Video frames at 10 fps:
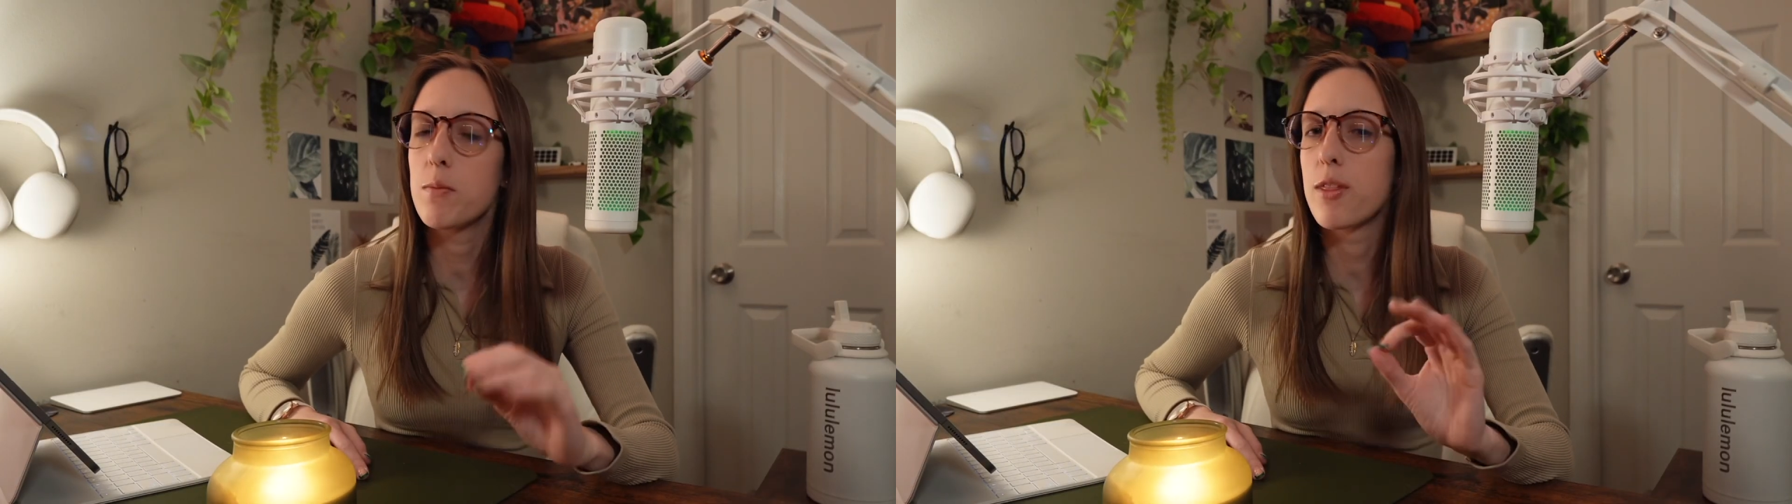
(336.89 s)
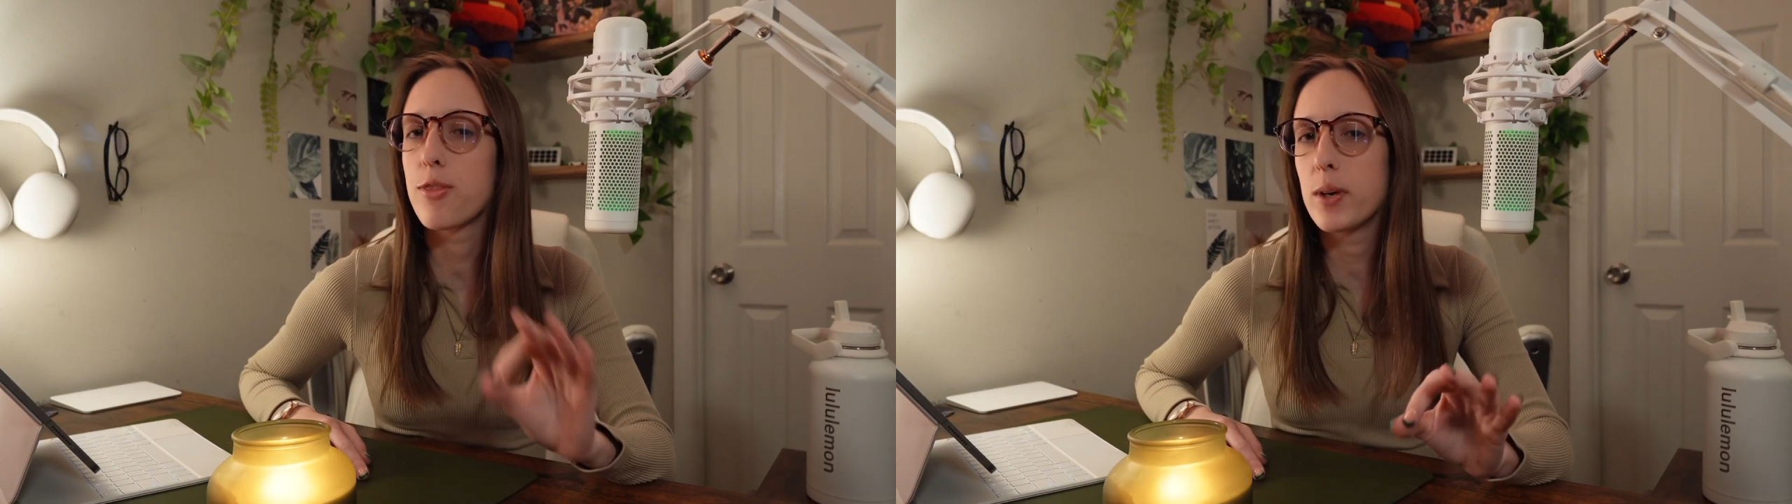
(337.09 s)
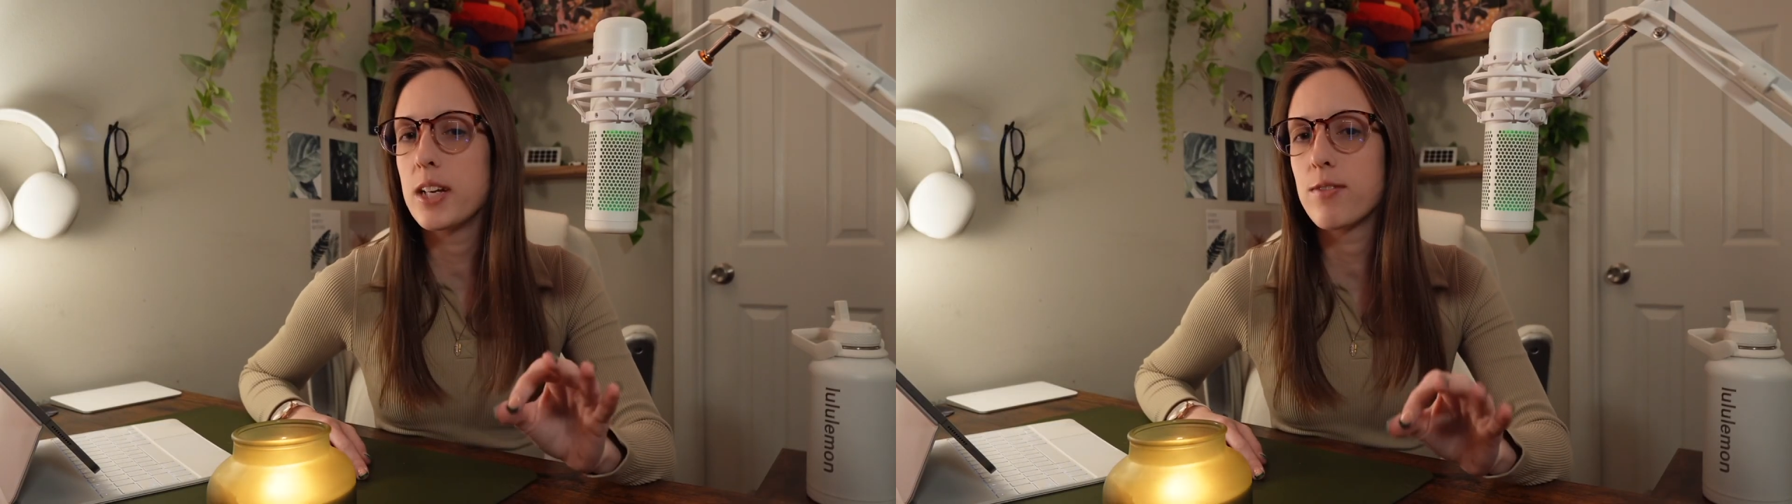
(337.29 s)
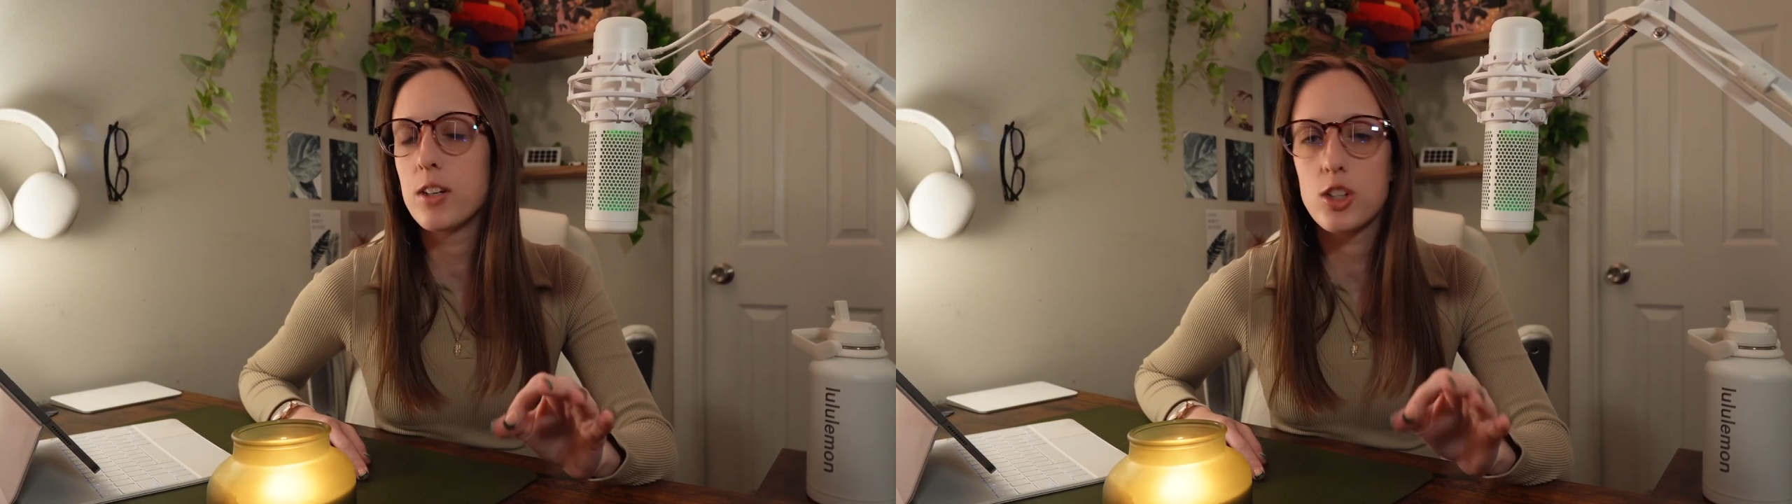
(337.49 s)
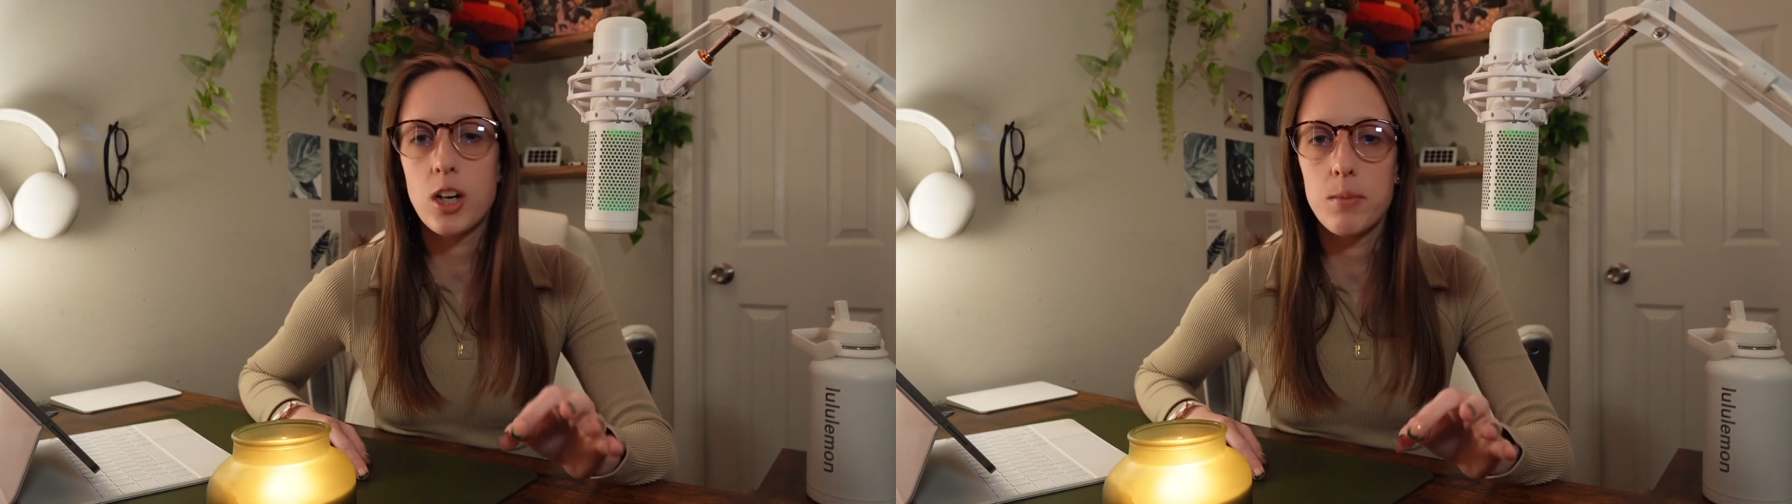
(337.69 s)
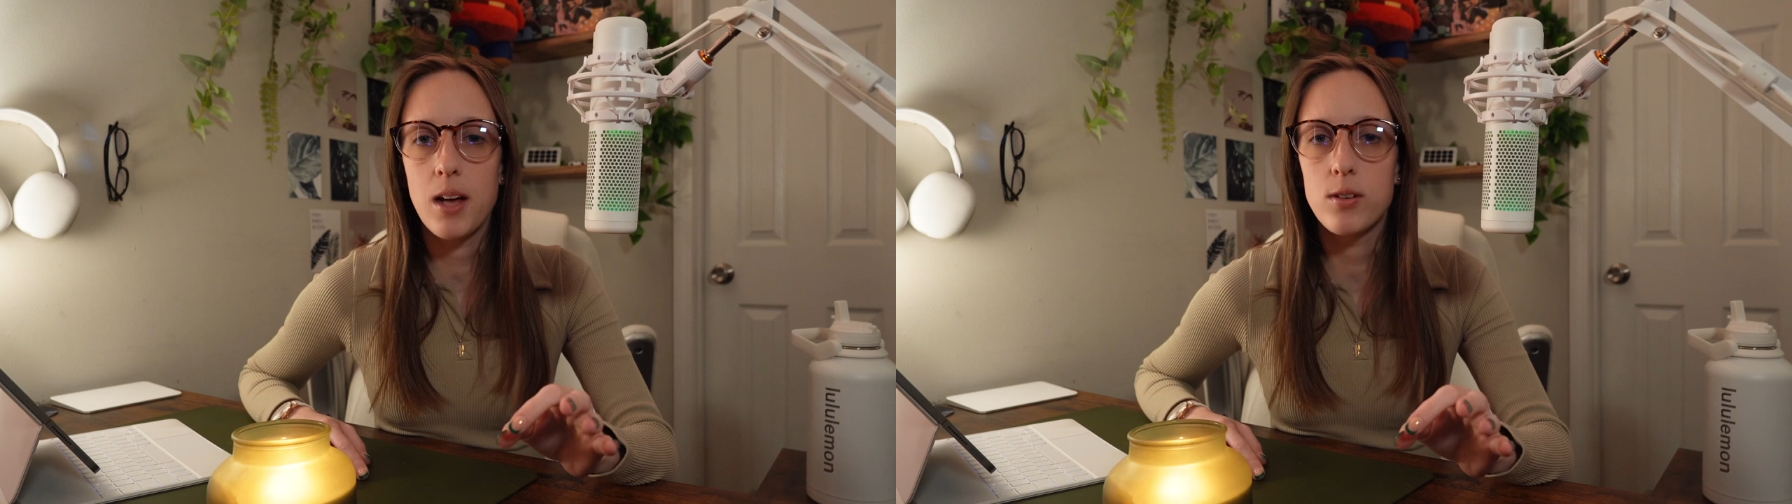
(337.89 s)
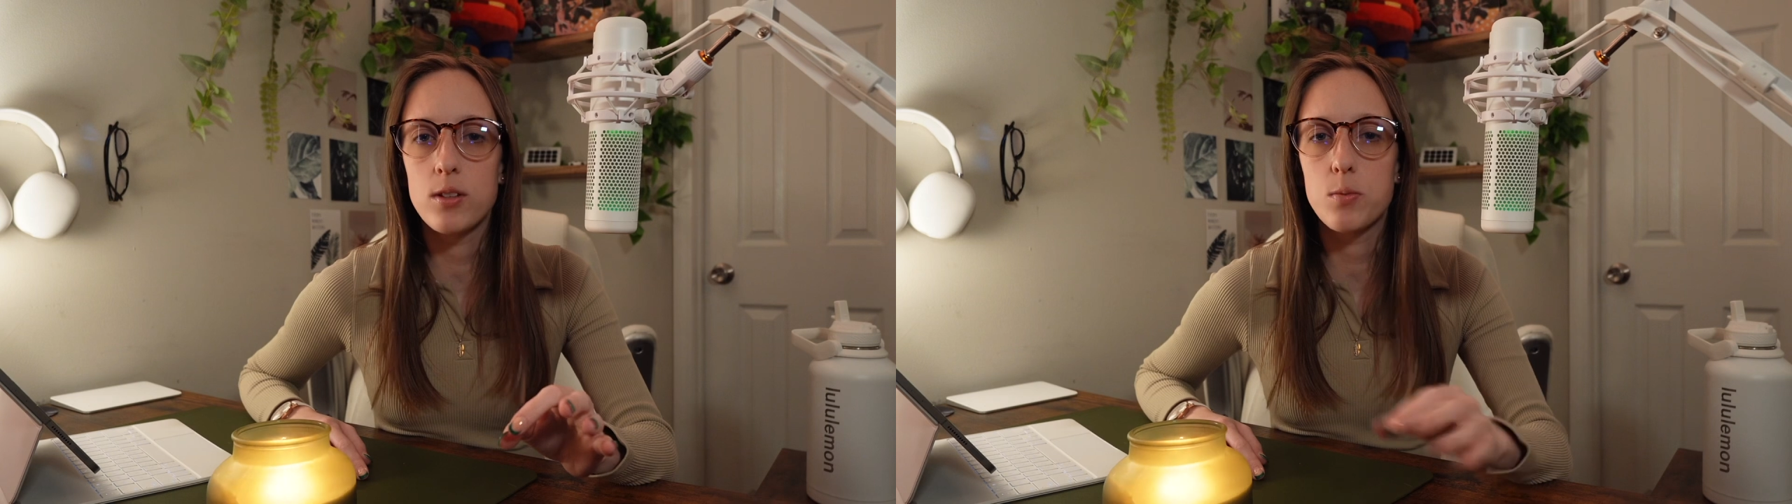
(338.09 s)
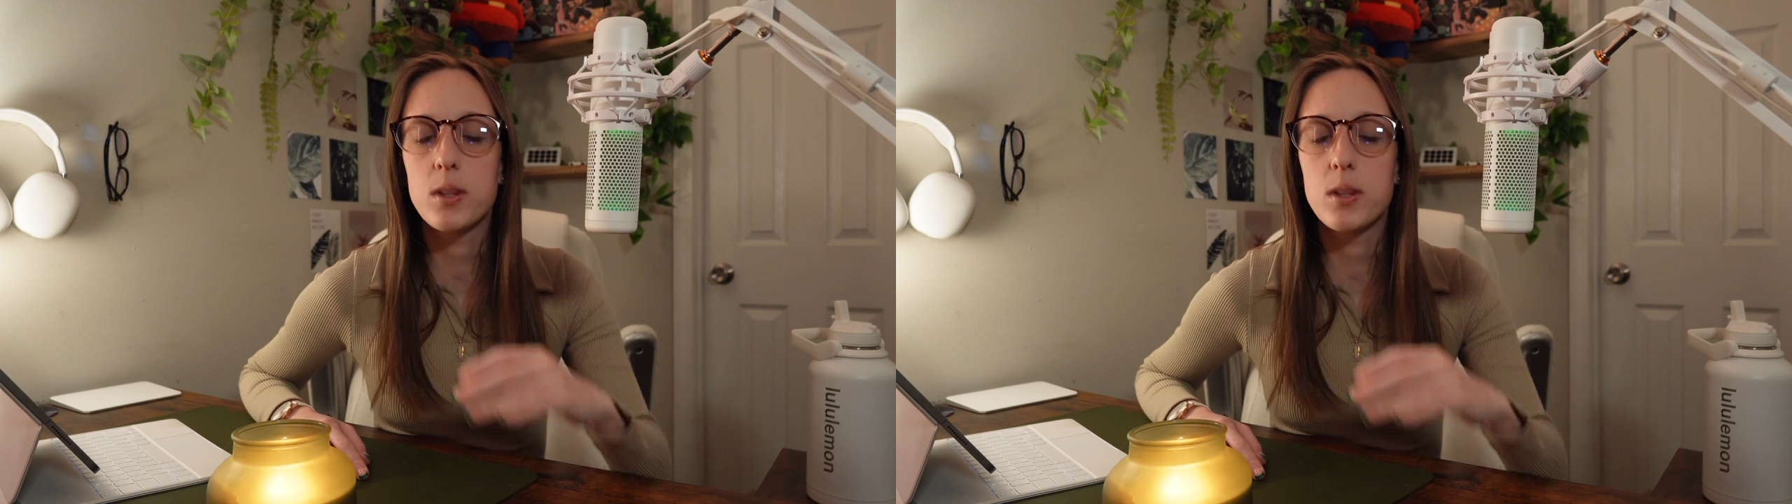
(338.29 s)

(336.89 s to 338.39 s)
with 3 different trim levels,